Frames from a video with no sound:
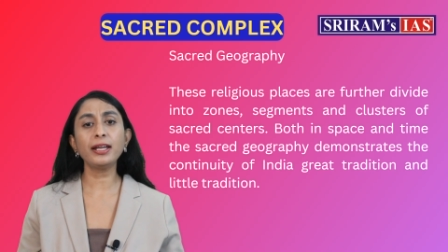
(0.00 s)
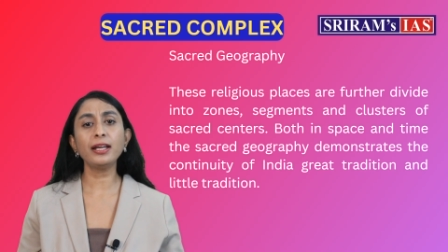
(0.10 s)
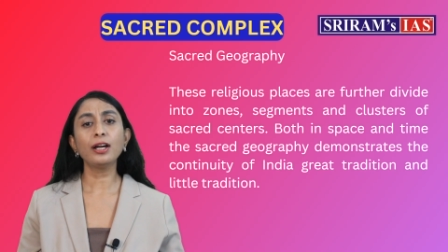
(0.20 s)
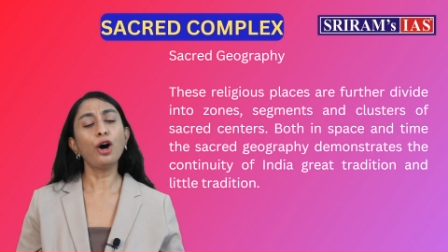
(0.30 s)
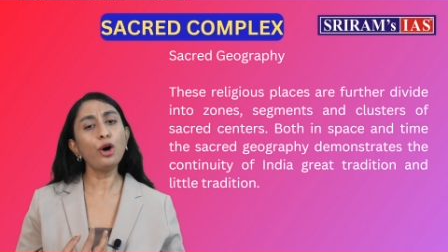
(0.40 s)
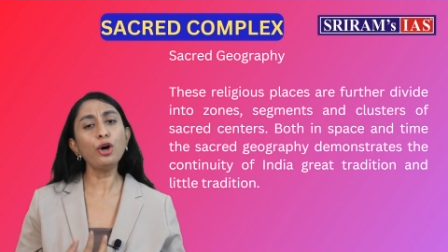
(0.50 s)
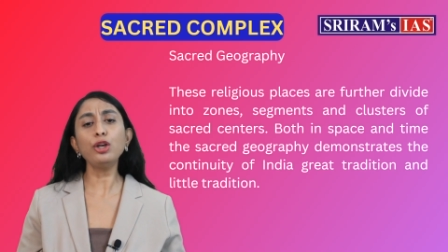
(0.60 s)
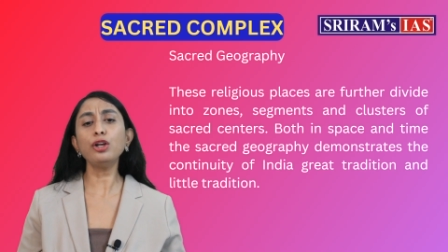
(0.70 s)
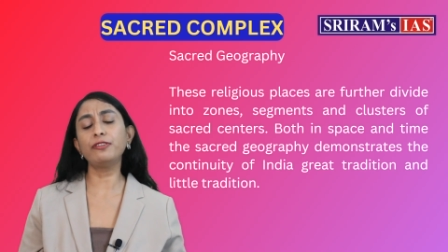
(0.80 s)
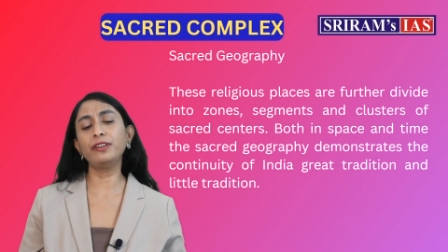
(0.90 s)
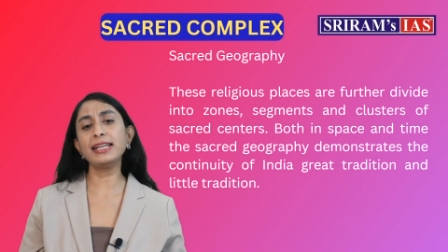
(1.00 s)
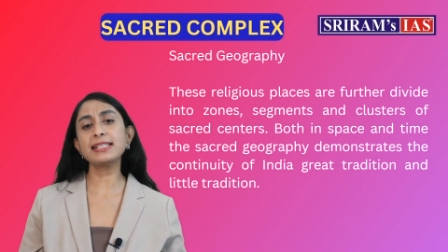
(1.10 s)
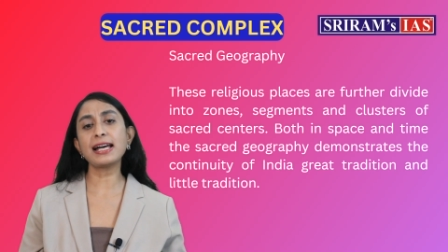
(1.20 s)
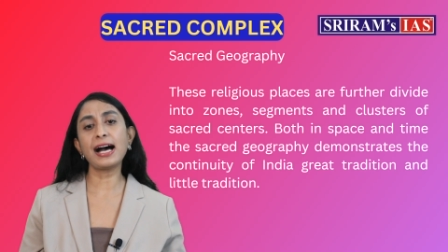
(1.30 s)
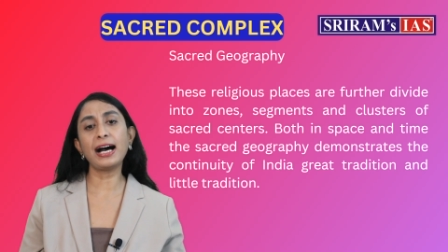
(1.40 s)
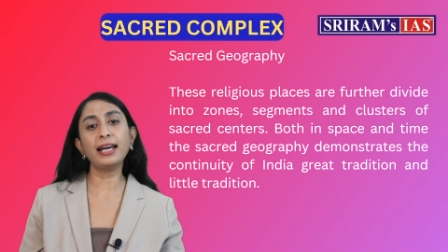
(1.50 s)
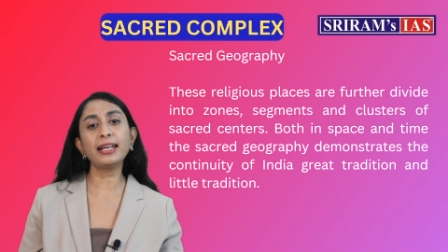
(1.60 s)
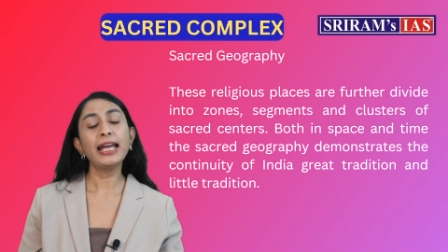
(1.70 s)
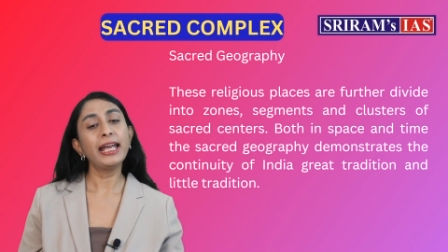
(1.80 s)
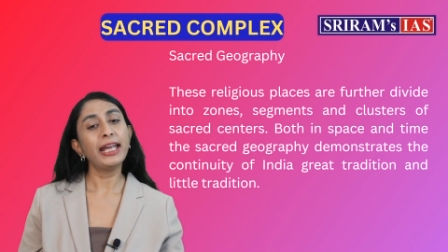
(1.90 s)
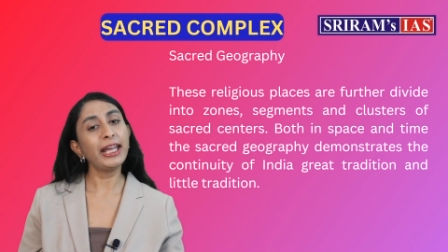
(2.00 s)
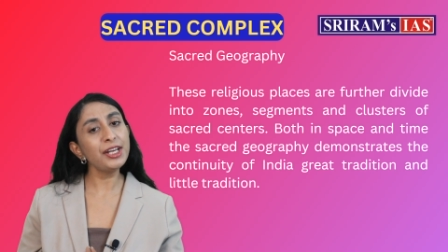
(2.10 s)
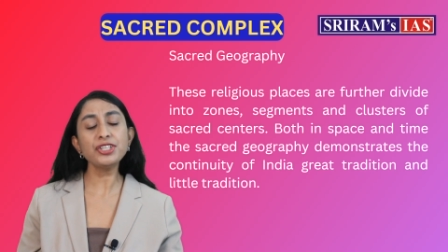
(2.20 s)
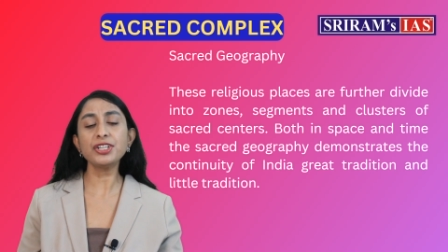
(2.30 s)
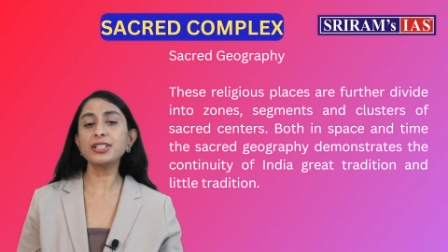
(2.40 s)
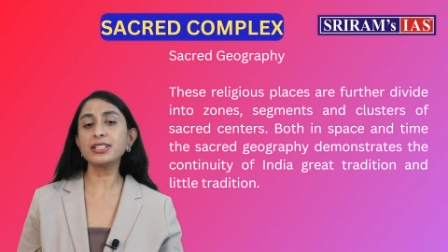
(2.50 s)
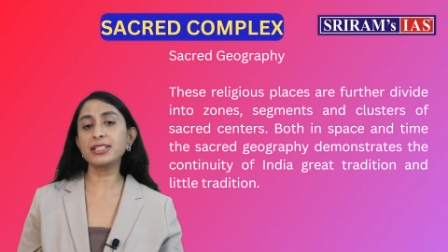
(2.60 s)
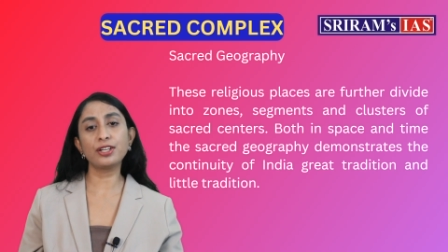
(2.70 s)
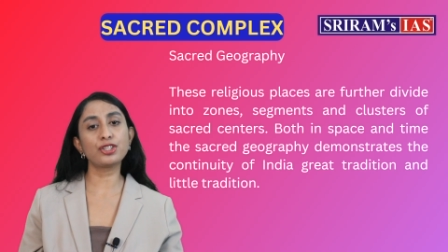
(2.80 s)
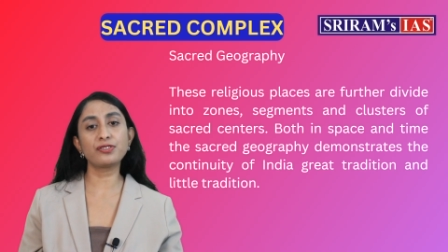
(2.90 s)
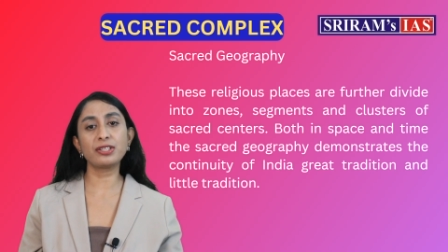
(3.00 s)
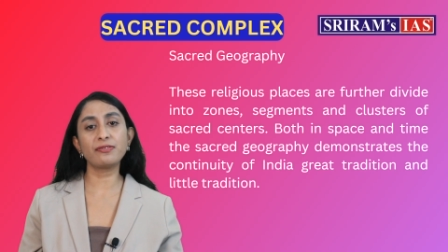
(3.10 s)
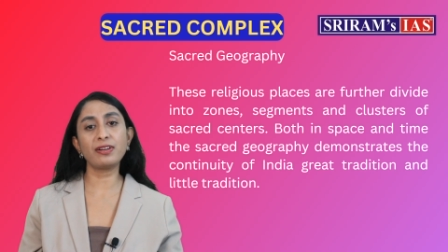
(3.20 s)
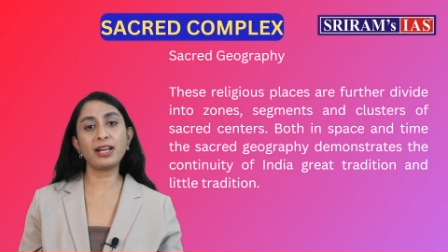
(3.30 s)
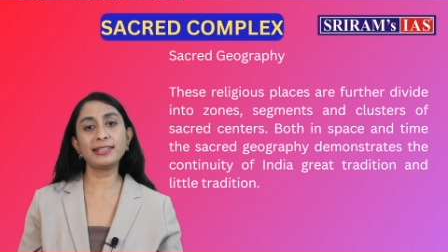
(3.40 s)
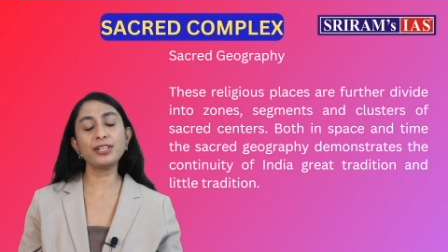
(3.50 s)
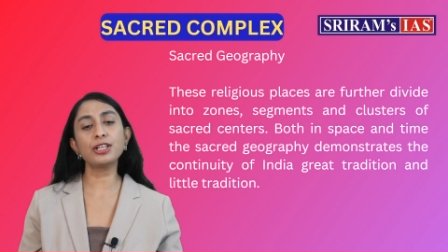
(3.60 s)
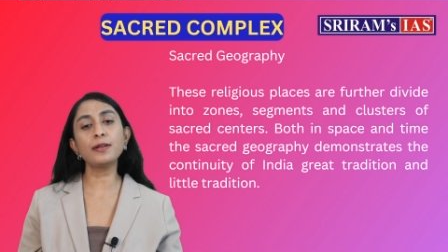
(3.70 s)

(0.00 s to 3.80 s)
All of these are ancient centers of civilization,